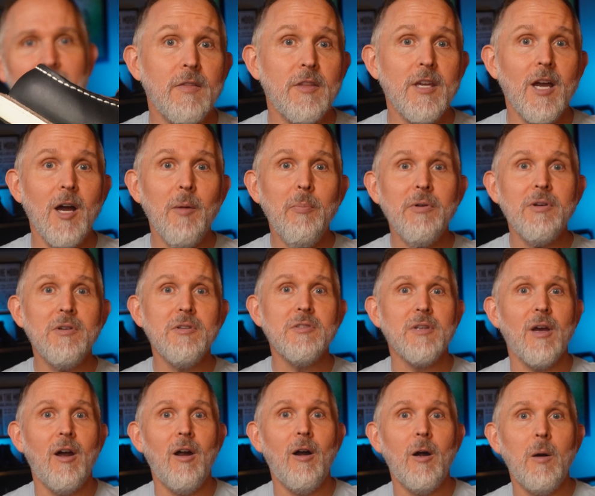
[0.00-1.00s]
The
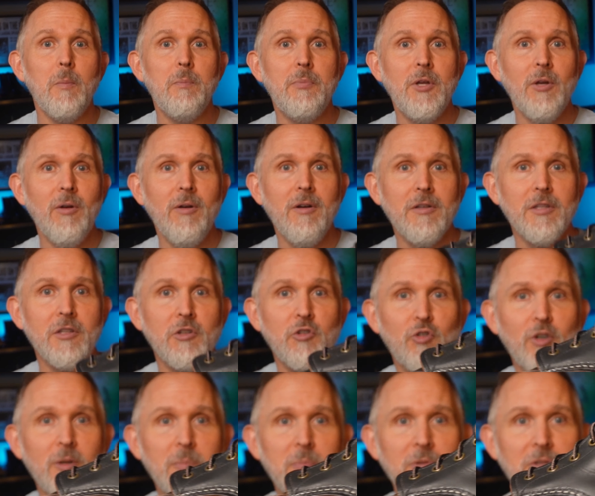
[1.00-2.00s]
uppers are Puritan
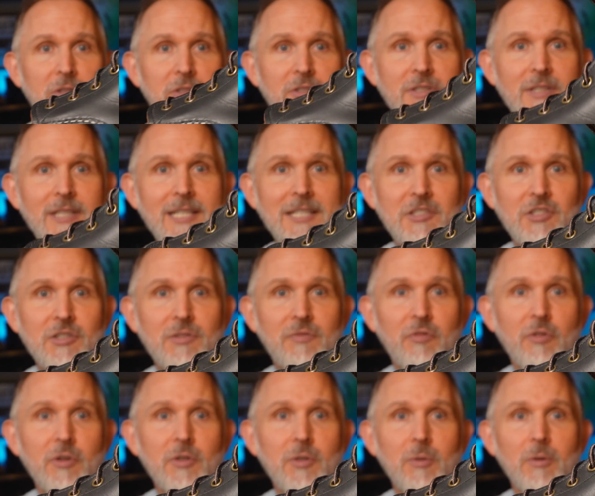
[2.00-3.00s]
triple stitched
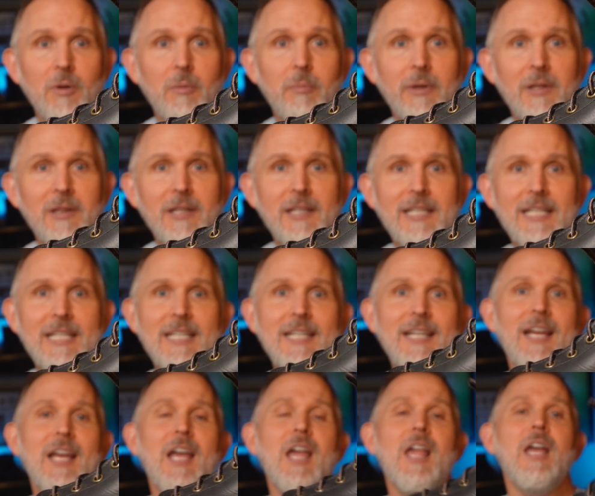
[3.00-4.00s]
for durability
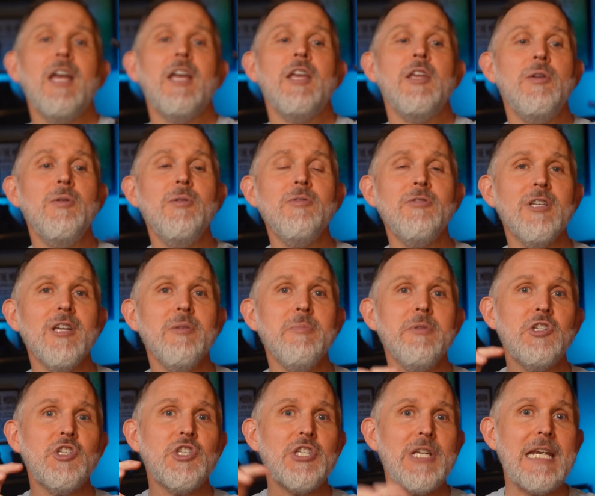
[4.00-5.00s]
using a
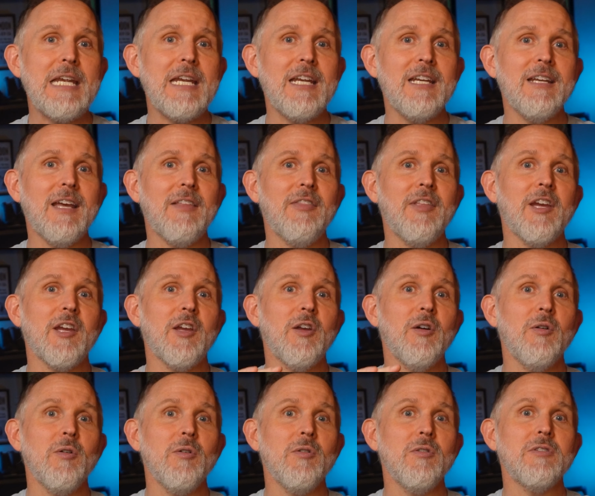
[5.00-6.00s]
machine that
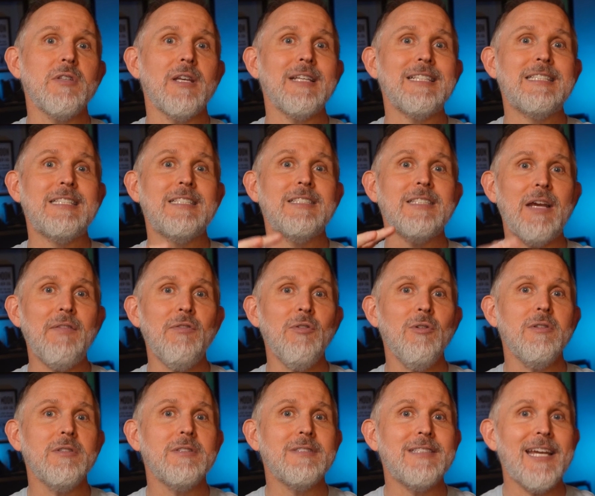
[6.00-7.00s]
goes
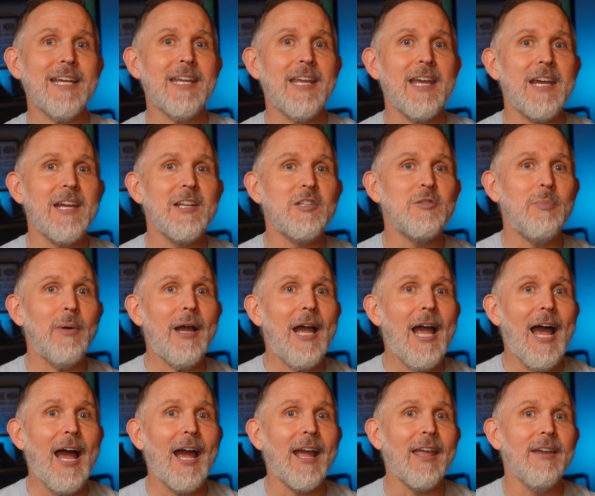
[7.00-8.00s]
several decades
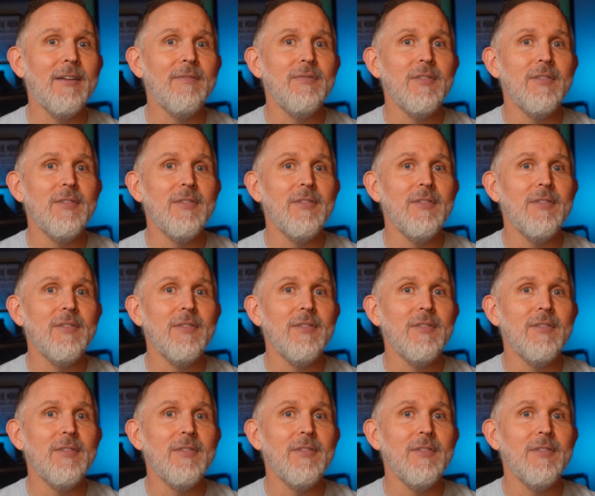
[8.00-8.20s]
back